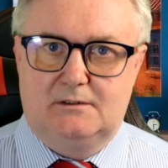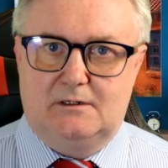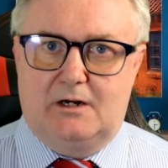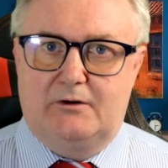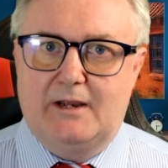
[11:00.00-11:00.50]

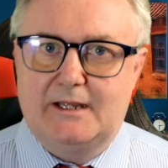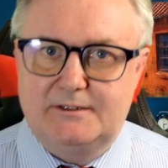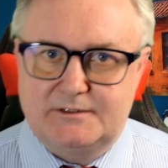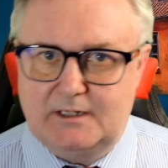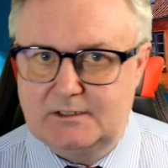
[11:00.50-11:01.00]
Our
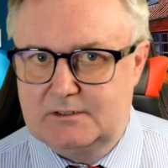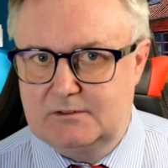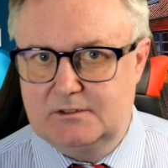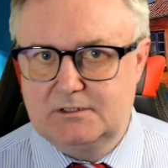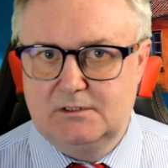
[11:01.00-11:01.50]

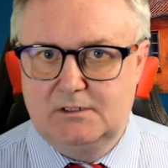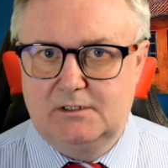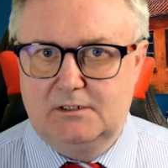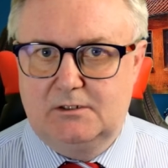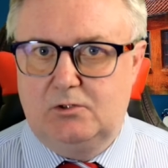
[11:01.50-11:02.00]
ancestors,
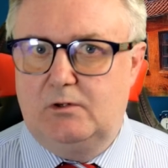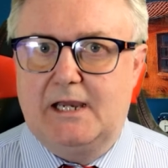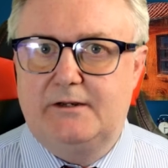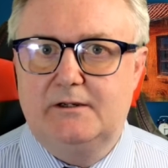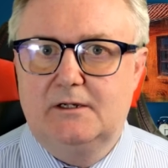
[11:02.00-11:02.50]
who
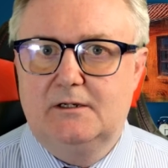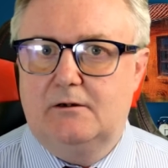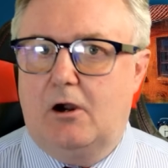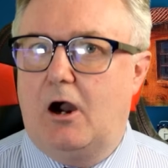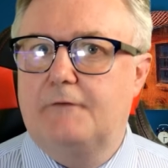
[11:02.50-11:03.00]
led
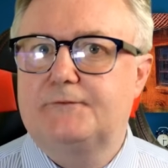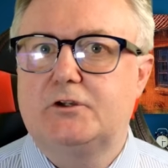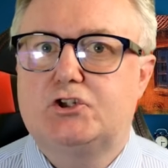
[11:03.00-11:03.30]
often